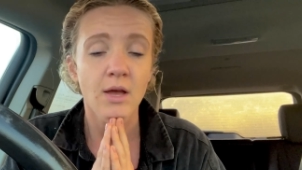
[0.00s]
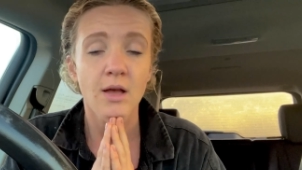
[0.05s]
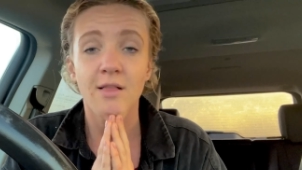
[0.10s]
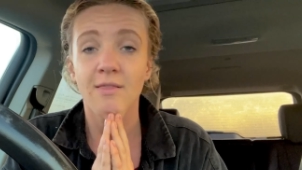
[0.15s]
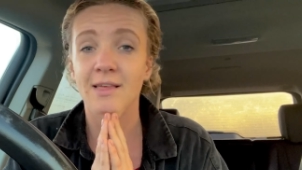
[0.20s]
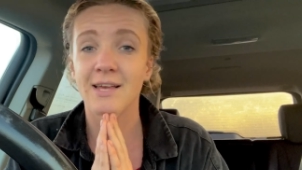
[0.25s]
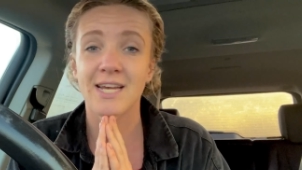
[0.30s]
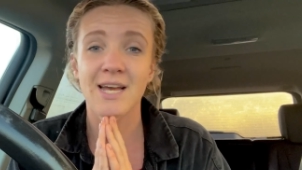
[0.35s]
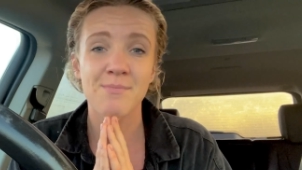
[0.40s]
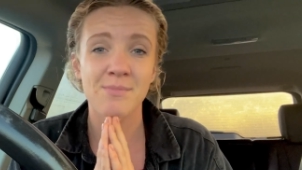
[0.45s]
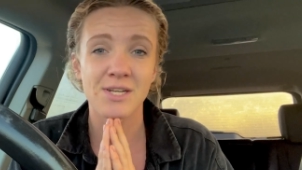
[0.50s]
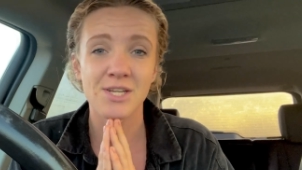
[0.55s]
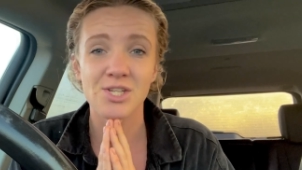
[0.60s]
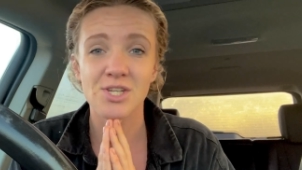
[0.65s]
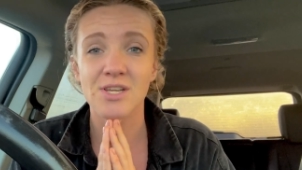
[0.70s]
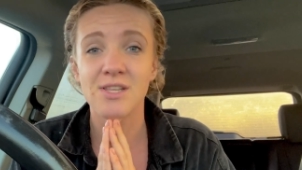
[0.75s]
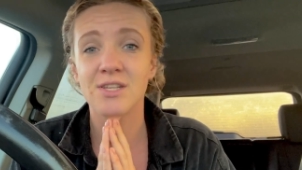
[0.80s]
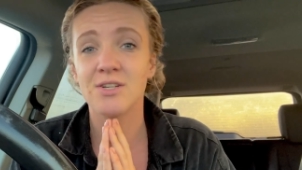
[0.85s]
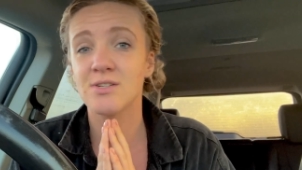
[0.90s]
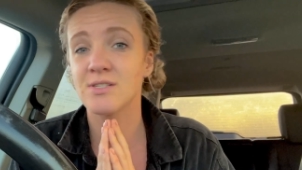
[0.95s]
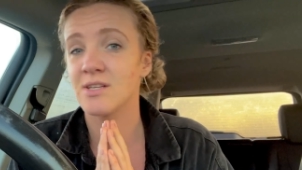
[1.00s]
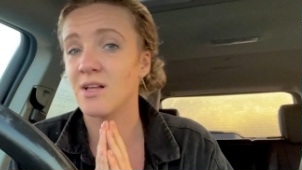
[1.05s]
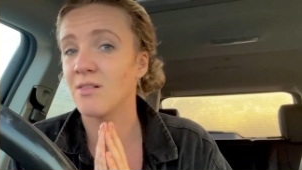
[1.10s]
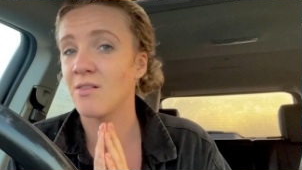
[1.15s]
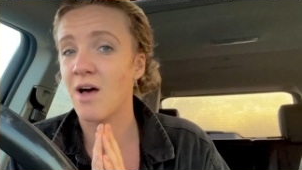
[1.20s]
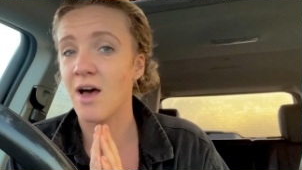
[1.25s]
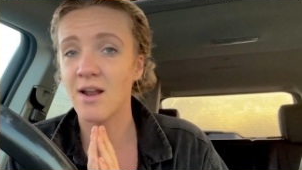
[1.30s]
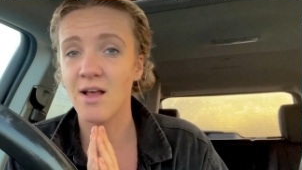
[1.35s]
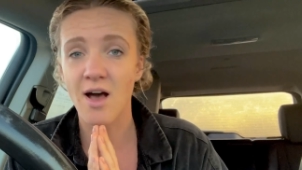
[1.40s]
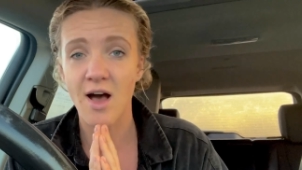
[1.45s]
Like I mentioned, there's a
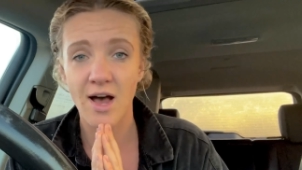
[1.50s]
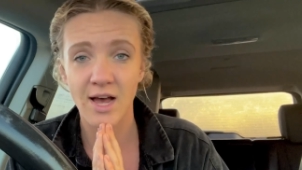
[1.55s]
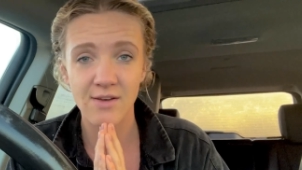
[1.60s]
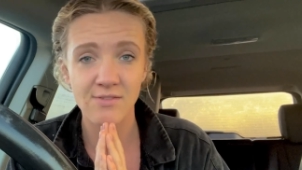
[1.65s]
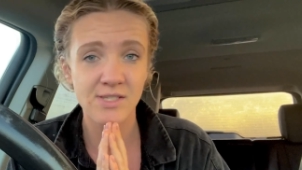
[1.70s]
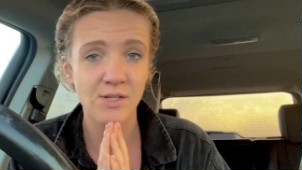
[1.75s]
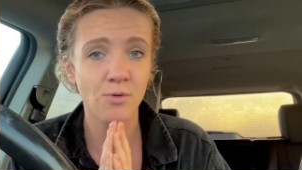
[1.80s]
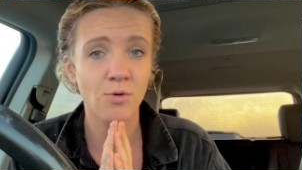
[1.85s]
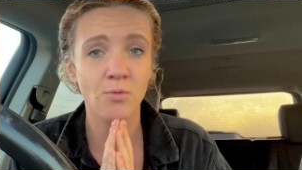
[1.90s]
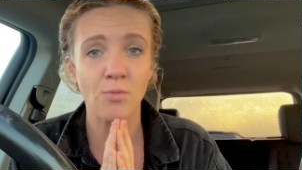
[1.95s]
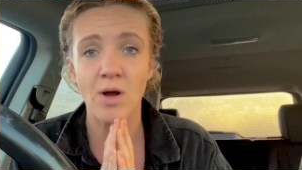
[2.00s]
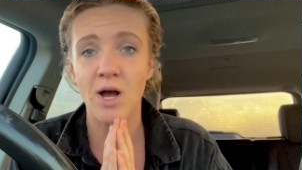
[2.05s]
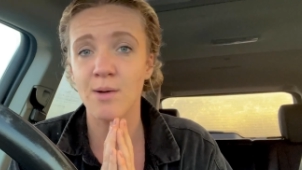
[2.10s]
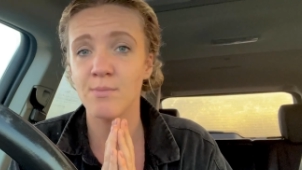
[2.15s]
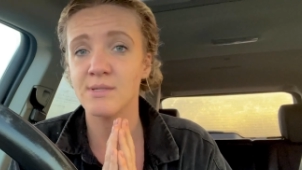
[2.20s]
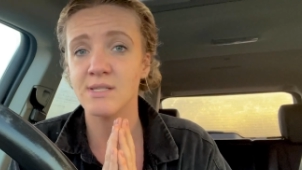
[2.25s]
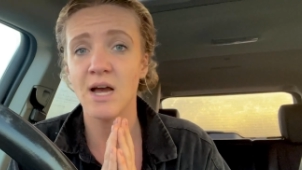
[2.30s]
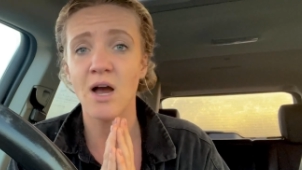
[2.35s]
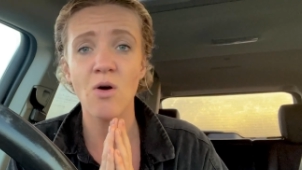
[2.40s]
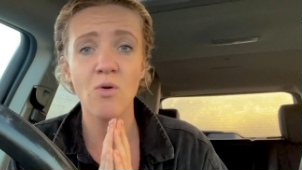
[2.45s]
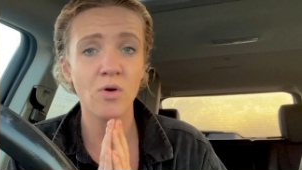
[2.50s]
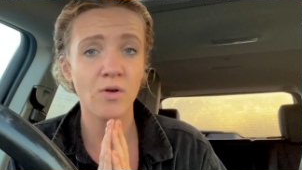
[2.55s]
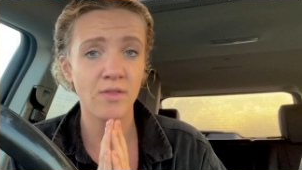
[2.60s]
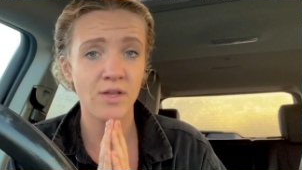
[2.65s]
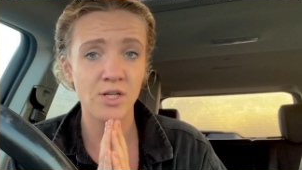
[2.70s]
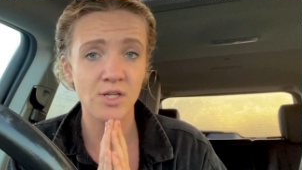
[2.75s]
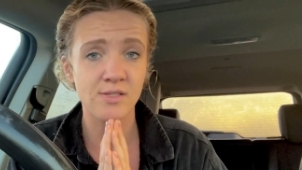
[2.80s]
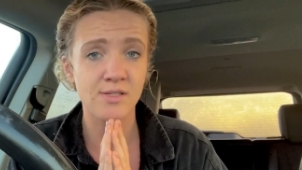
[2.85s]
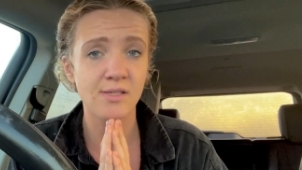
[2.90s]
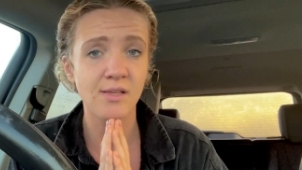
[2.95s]
lot of hives that were robbed out or
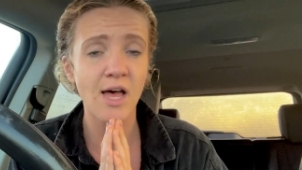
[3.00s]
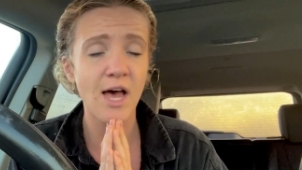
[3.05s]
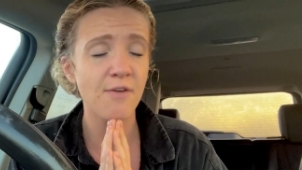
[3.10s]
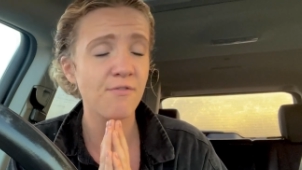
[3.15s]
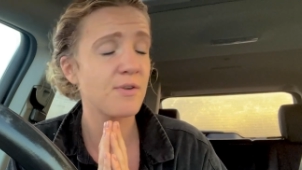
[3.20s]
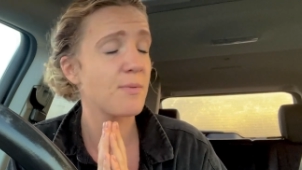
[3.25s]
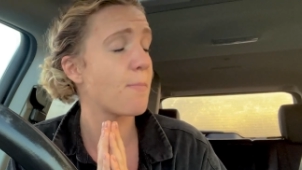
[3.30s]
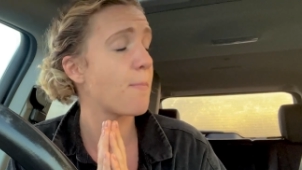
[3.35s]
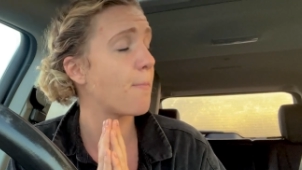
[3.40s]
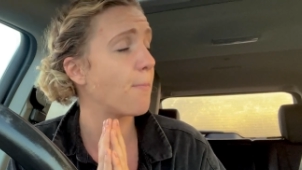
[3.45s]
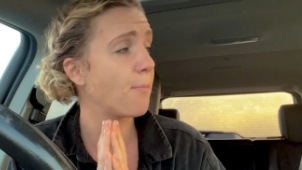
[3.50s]
they just left,